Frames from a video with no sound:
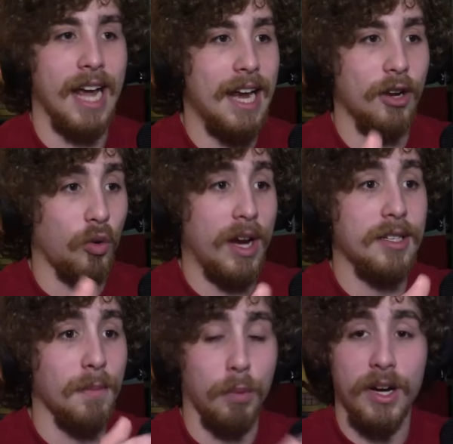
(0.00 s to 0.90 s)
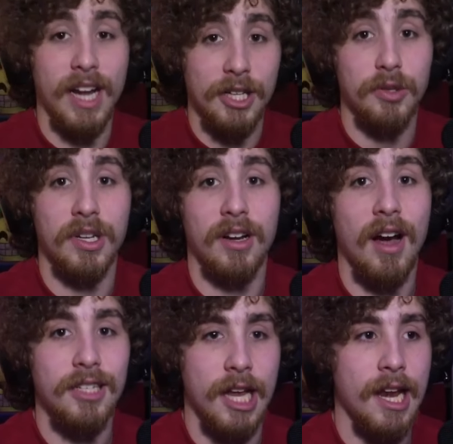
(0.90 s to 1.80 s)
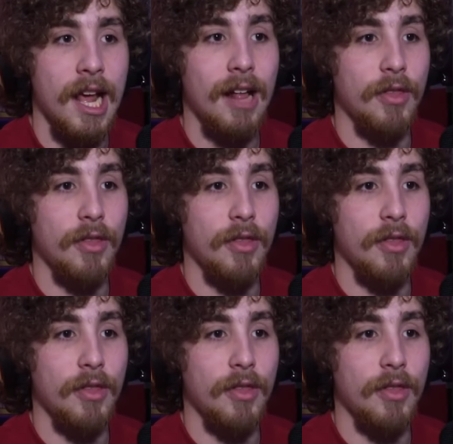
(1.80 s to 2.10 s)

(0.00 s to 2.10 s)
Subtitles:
and it creates some pretty interesting content